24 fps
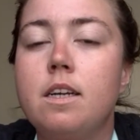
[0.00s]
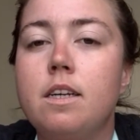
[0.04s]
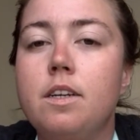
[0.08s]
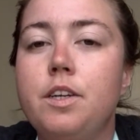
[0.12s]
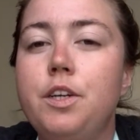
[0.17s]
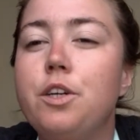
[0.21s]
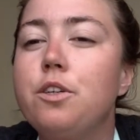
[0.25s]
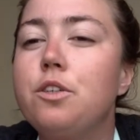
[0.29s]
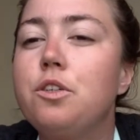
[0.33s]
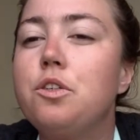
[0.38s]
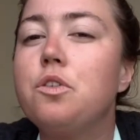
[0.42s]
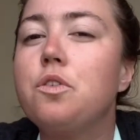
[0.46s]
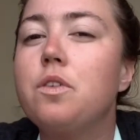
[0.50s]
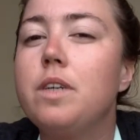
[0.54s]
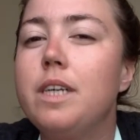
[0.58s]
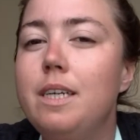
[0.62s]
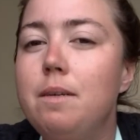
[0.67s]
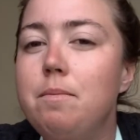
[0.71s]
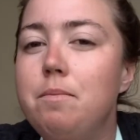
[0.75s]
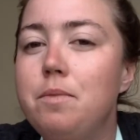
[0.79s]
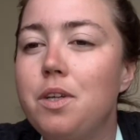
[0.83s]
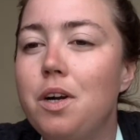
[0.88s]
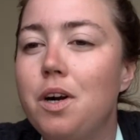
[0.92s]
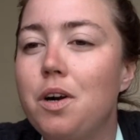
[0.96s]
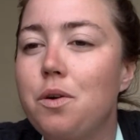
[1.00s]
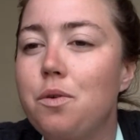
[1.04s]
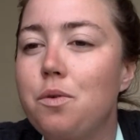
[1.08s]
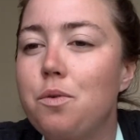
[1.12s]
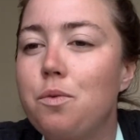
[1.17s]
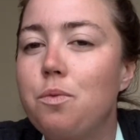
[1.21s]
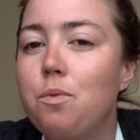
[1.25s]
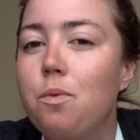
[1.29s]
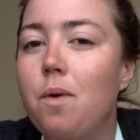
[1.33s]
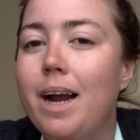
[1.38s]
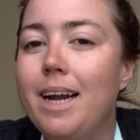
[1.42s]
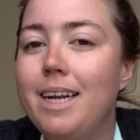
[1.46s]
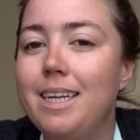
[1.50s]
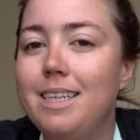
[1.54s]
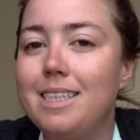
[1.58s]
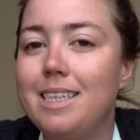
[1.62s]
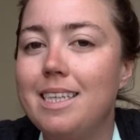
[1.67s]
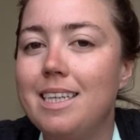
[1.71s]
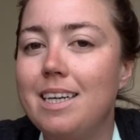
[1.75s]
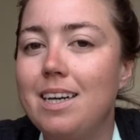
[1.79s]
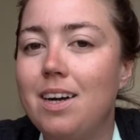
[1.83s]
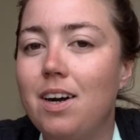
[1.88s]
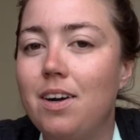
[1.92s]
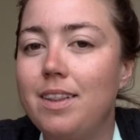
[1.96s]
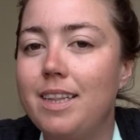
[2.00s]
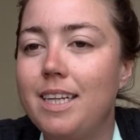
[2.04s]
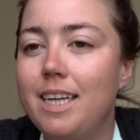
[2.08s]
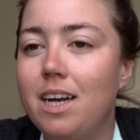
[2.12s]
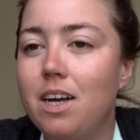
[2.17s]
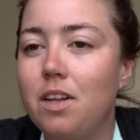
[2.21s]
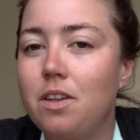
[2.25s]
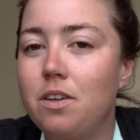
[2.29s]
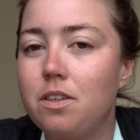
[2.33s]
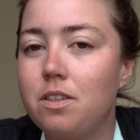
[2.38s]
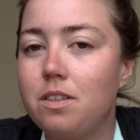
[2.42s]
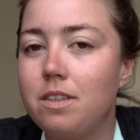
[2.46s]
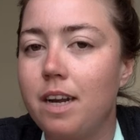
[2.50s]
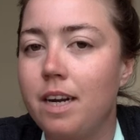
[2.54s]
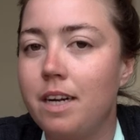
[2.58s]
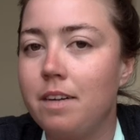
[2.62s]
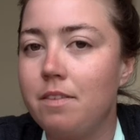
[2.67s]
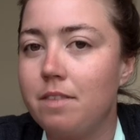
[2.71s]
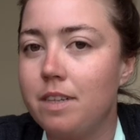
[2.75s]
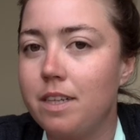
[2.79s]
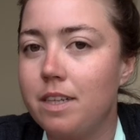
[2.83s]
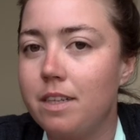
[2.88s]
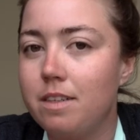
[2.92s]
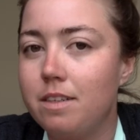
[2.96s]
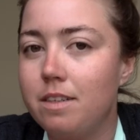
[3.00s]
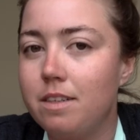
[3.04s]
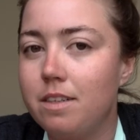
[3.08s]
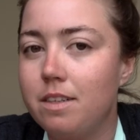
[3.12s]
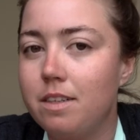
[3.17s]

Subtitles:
your dreams are right on the other side of this.